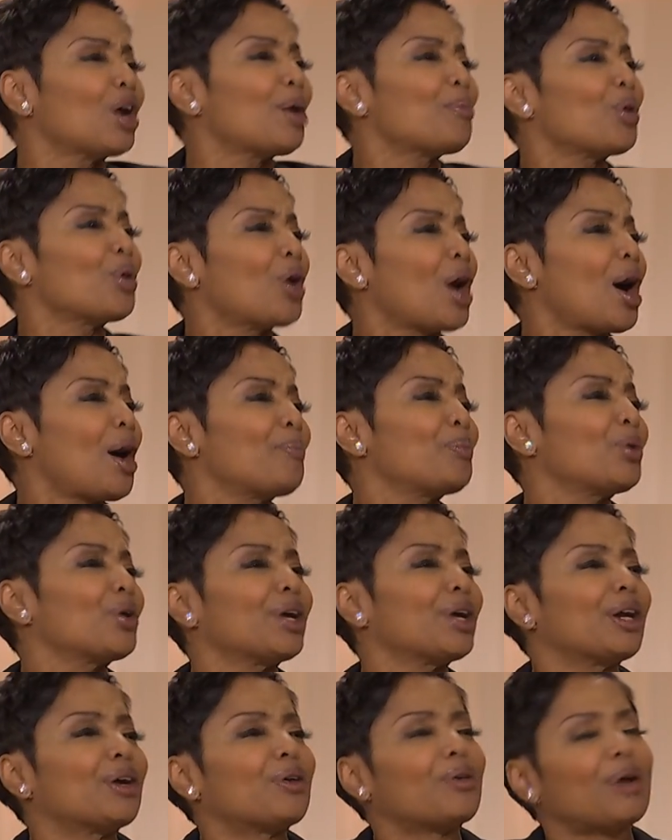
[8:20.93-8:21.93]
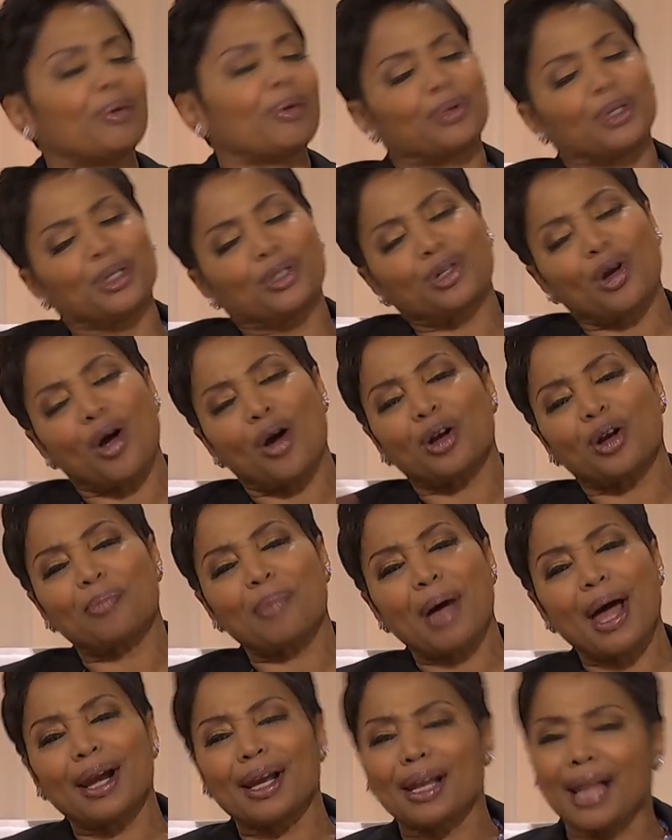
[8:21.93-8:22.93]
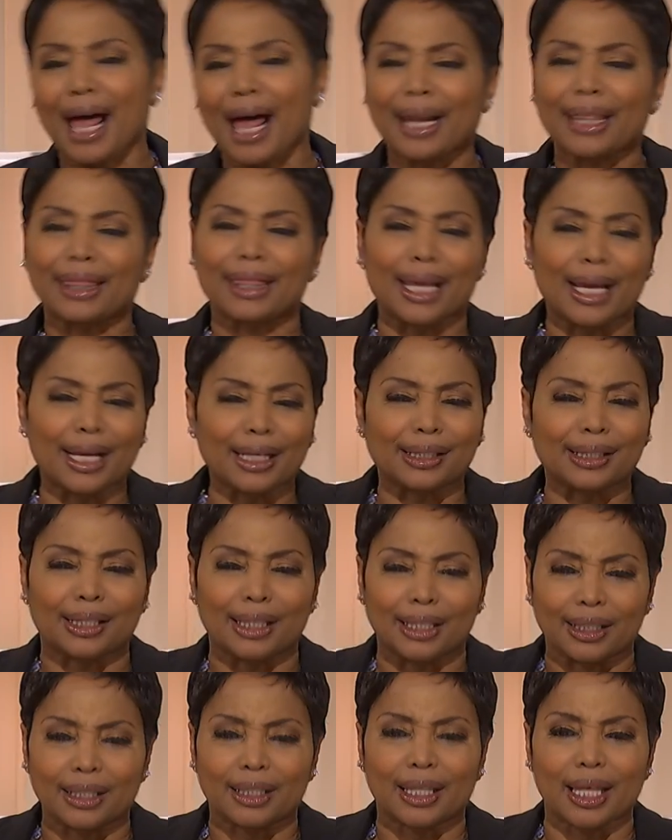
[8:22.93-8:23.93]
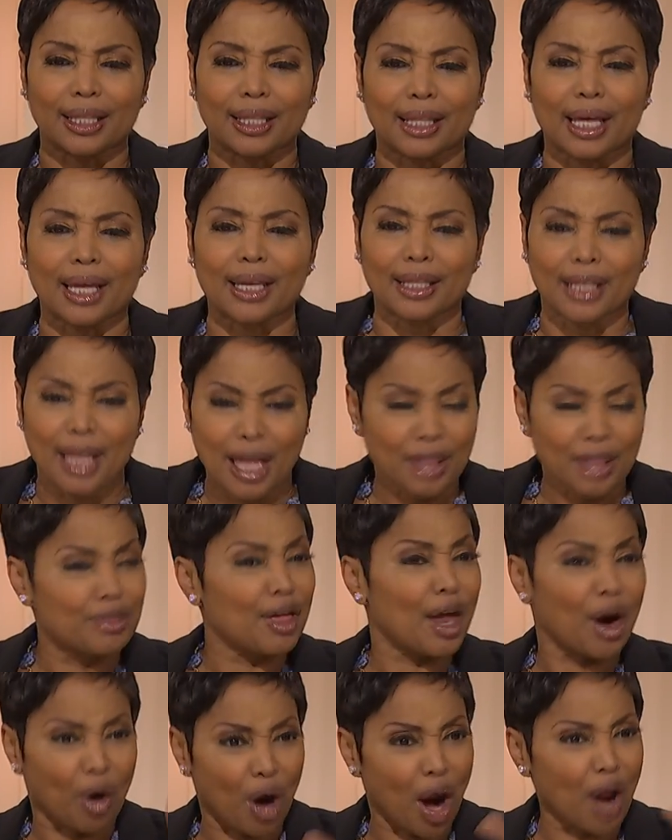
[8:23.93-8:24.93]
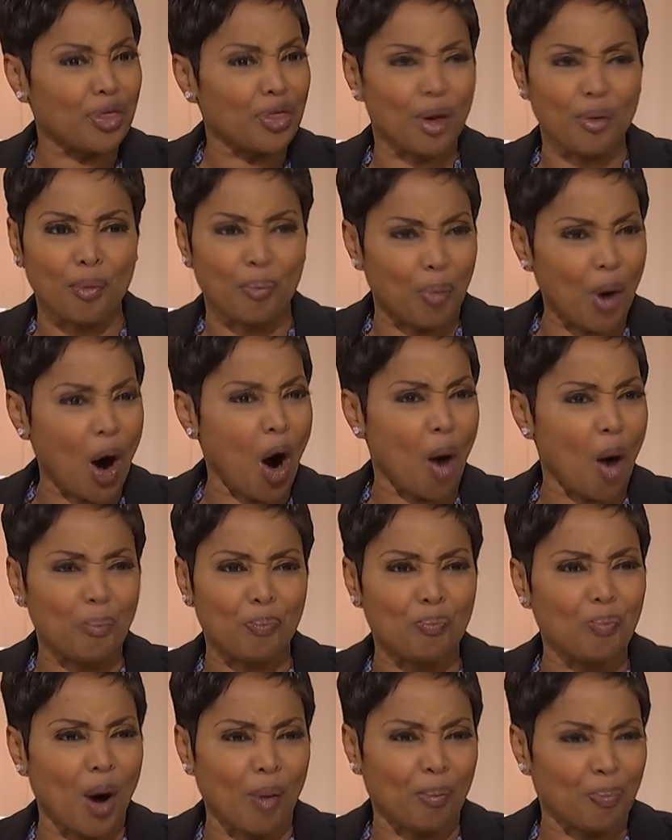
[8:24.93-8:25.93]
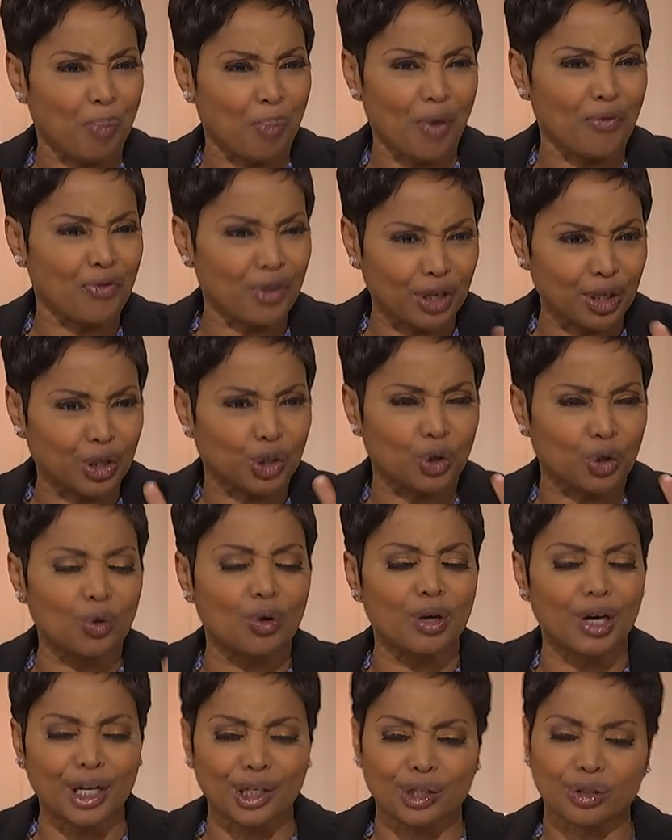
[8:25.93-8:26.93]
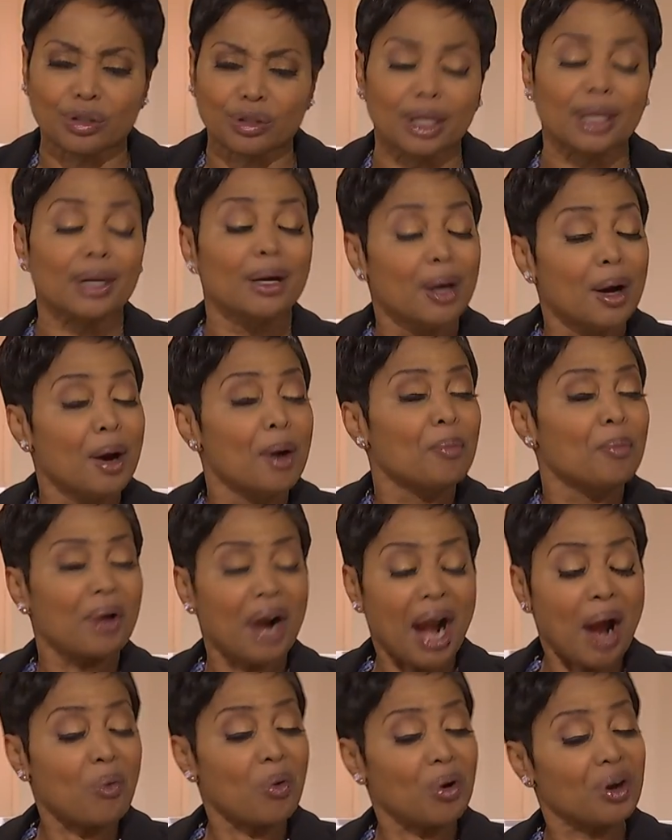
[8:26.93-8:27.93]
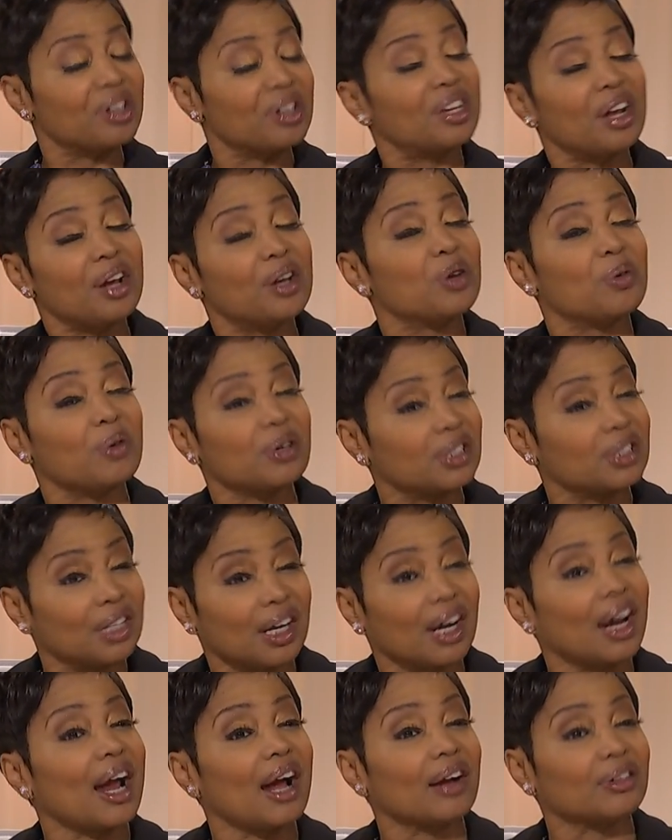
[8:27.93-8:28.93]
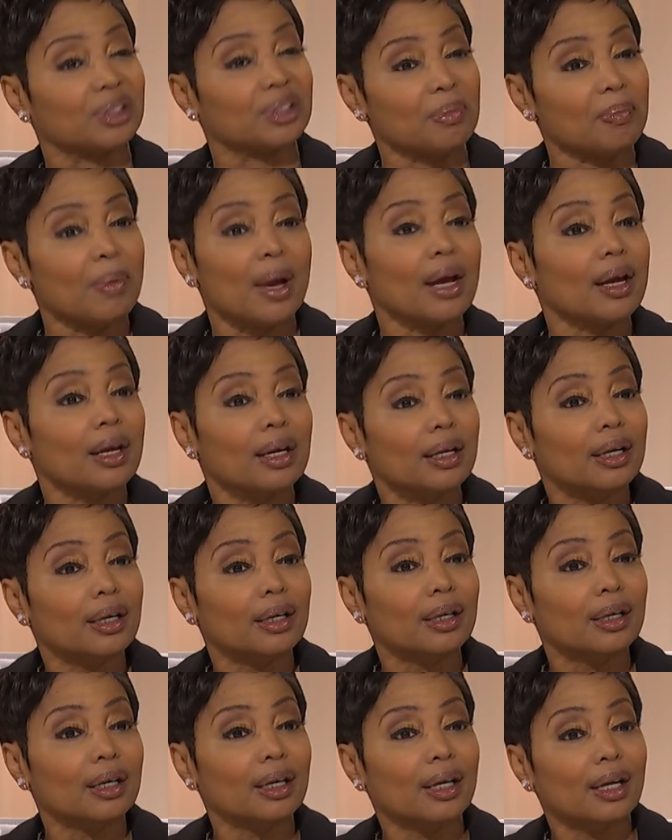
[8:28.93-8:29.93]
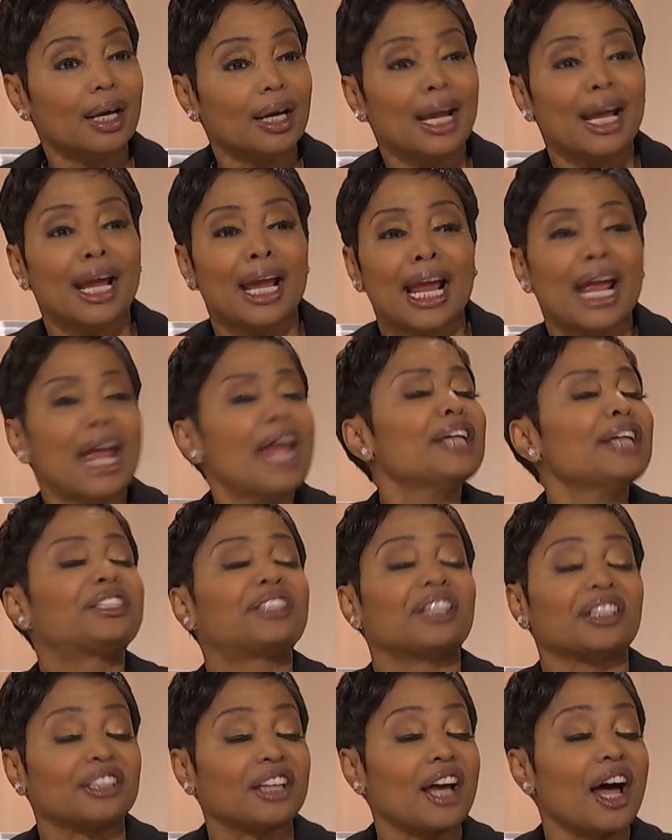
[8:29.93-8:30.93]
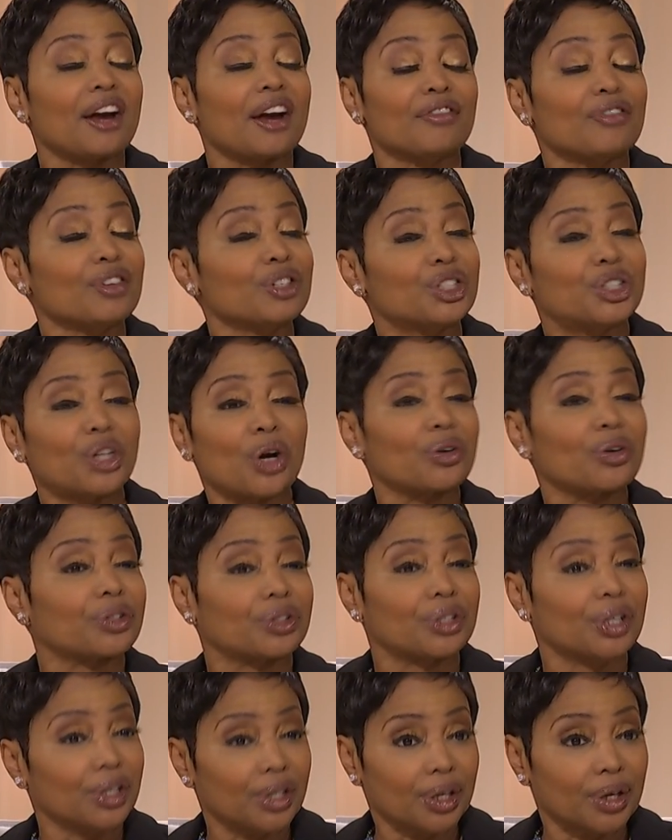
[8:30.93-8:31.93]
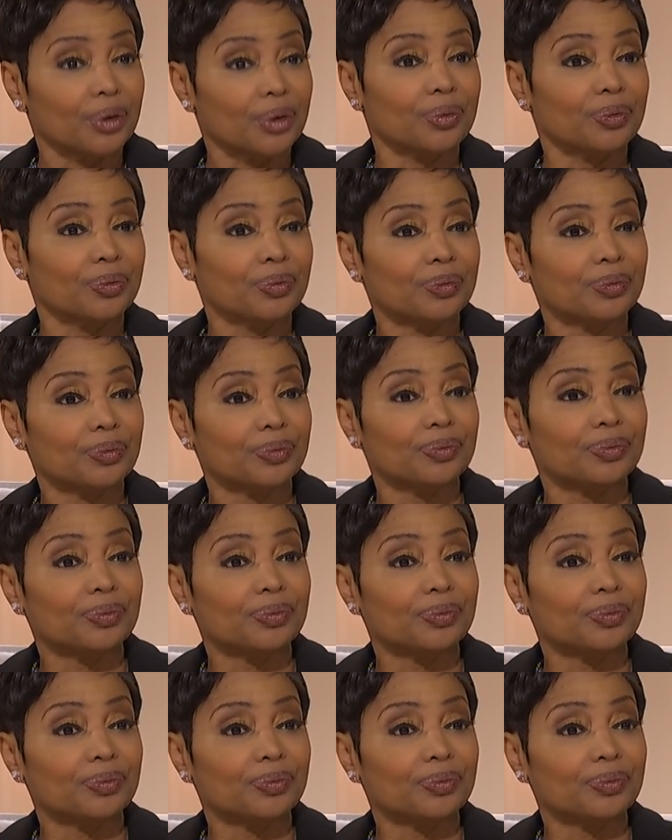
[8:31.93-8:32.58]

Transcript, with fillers: I'm gonna, I'm gonna, interrupt you. You're talking about a lot of things that, that, that, that, are, that are, are perfectly true and interesting, but I wanna tell you what stuck out to me. He's just kind of a jerk to you. Yes,